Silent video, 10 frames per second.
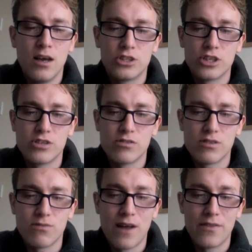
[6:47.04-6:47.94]
Just due to
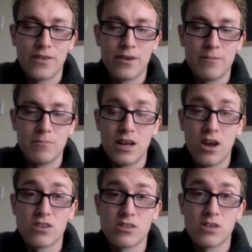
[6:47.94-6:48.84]
the fact that it
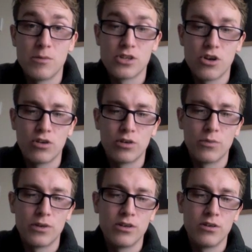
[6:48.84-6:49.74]
lasts so much longer
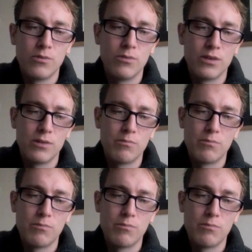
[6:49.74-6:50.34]
when you're